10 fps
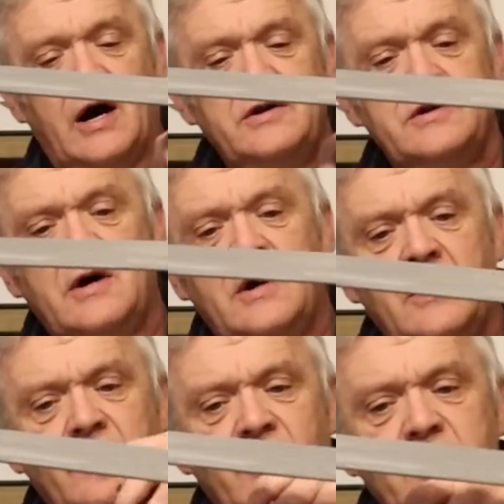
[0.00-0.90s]
side,
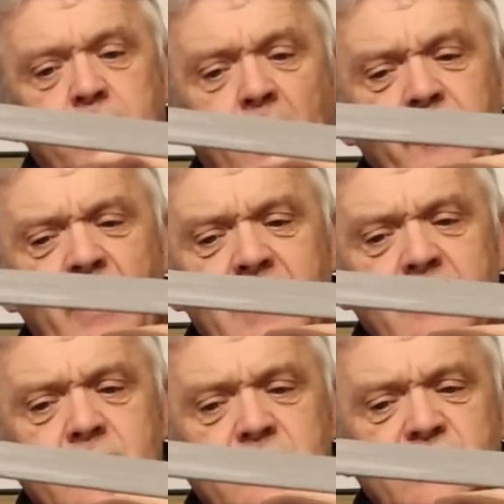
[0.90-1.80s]
then you pop
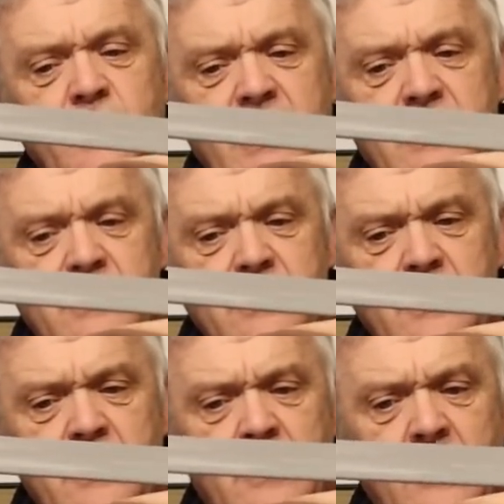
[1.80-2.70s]
that in
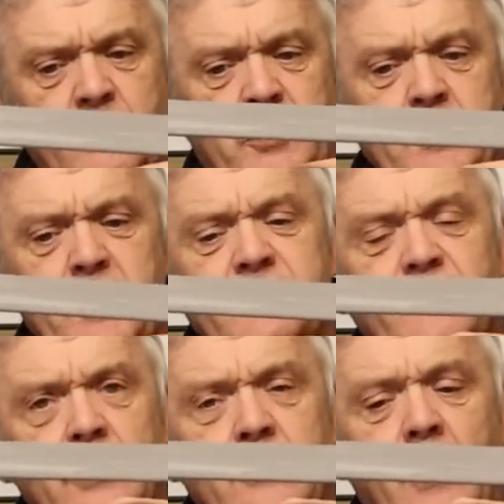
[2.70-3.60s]
between, put a bit of